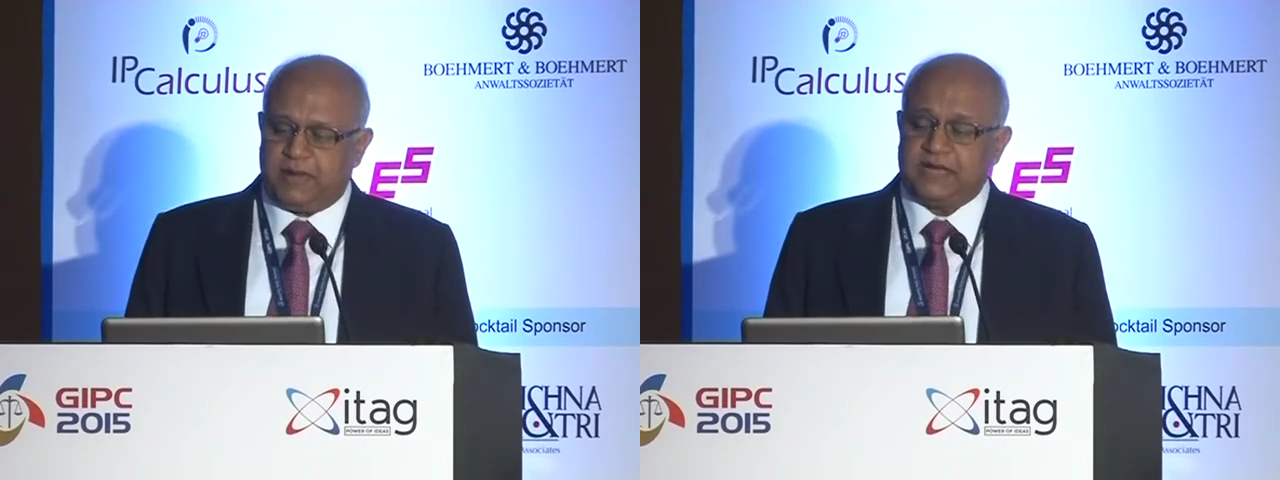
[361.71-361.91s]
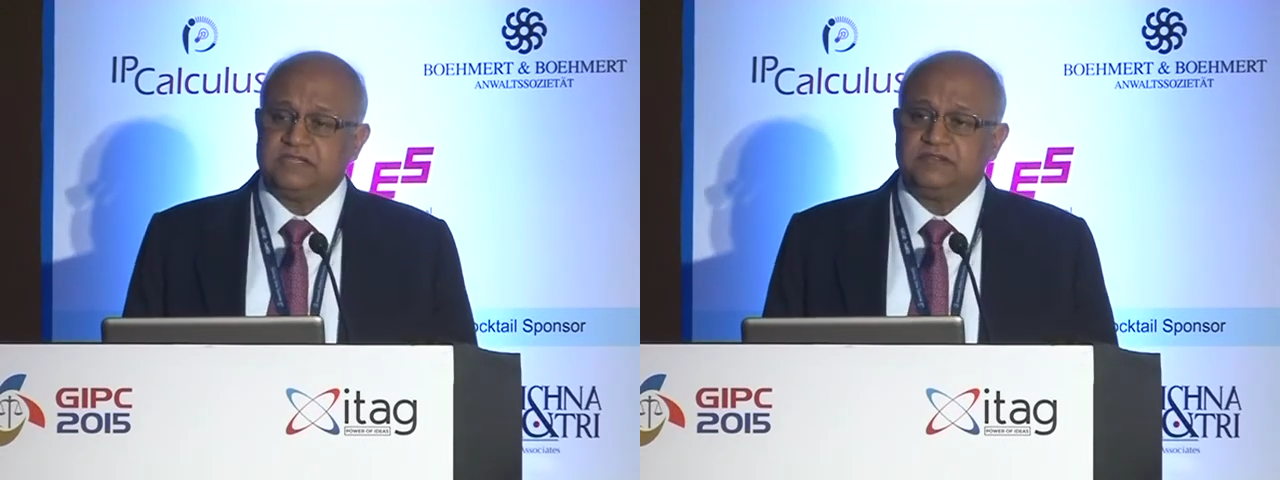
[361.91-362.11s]

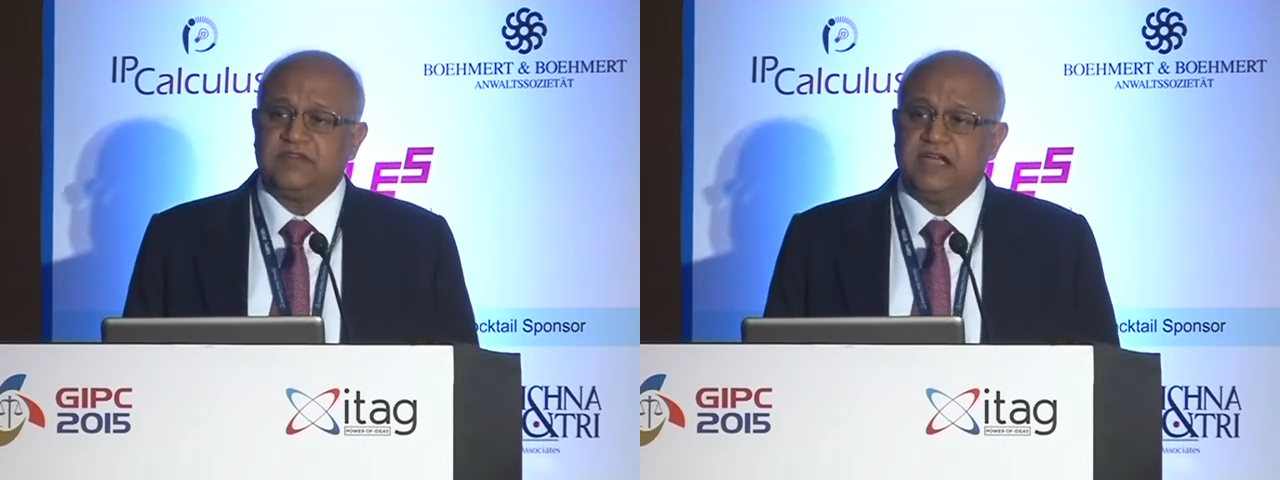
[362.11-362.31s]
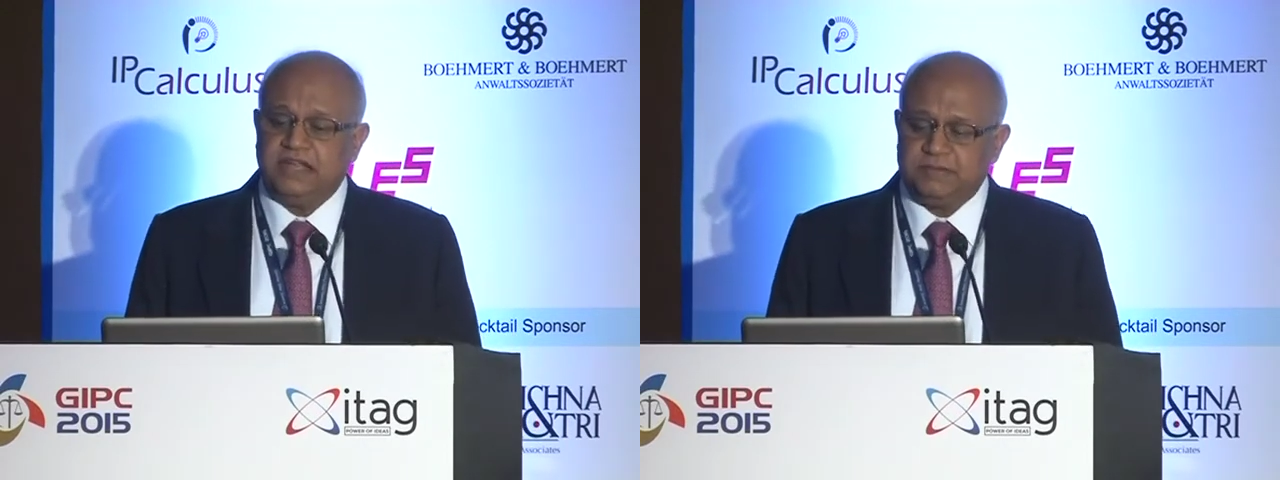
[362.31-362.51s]
patent
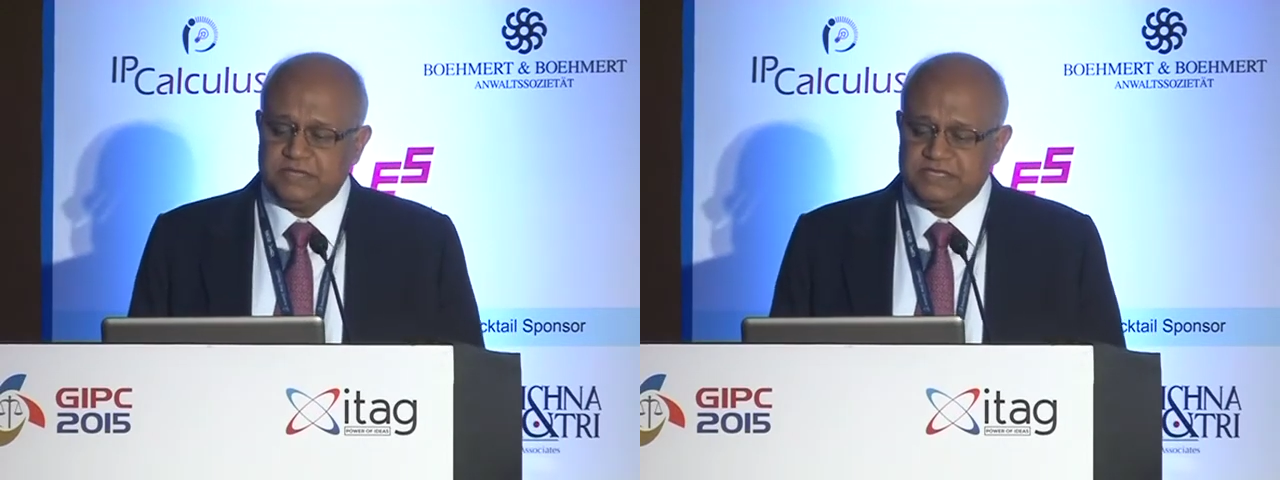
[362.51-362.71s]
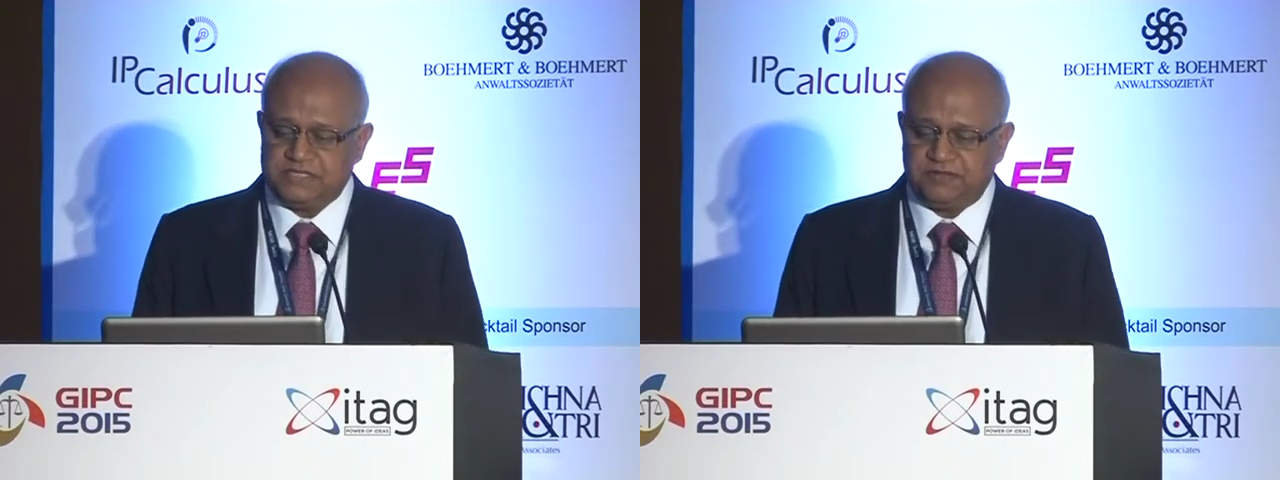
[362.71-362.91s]
filing,
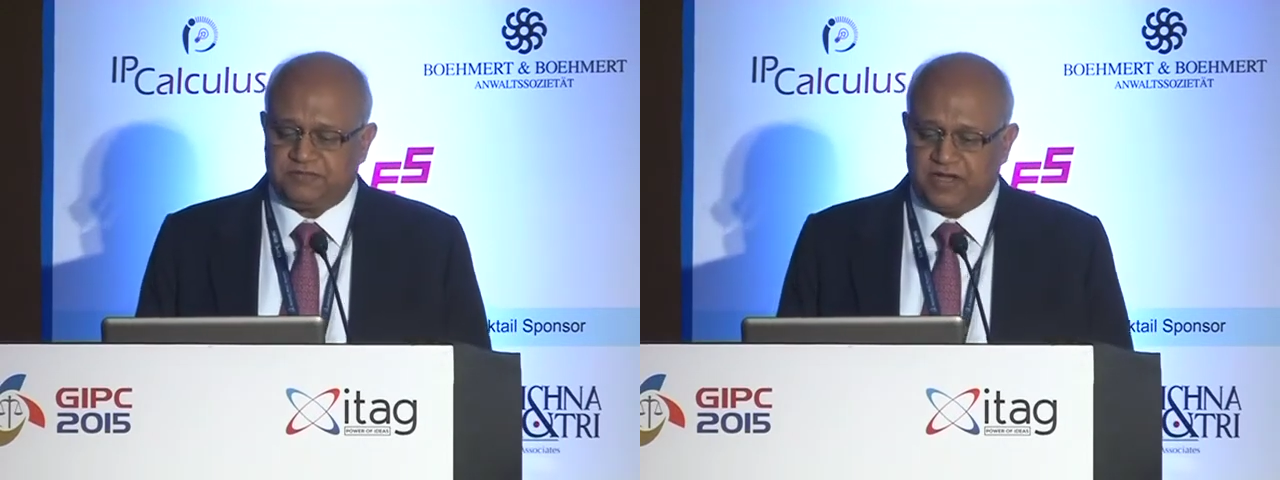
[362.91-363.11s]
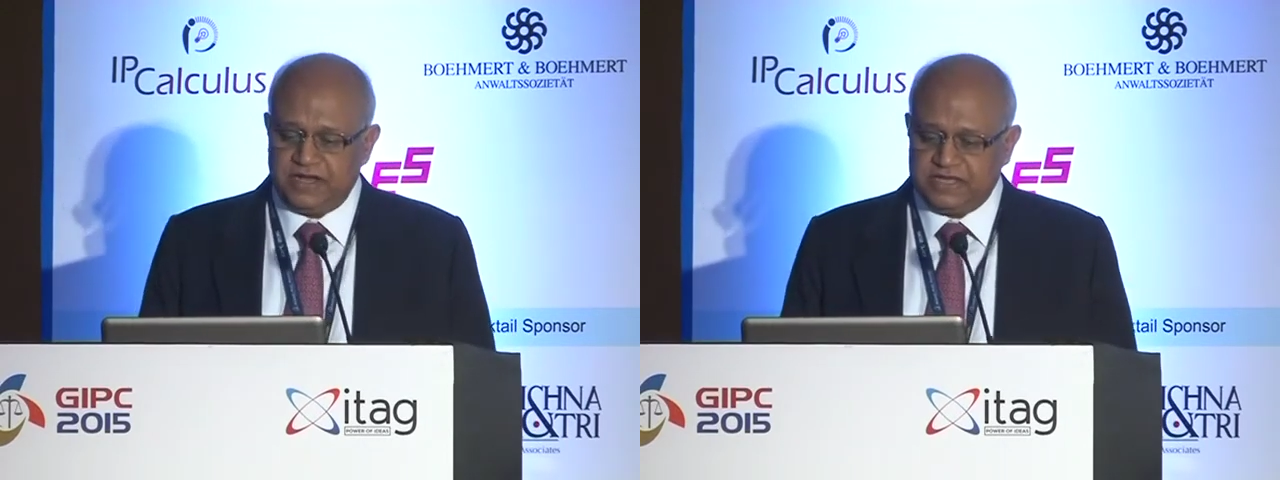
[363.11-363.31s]
PCT filing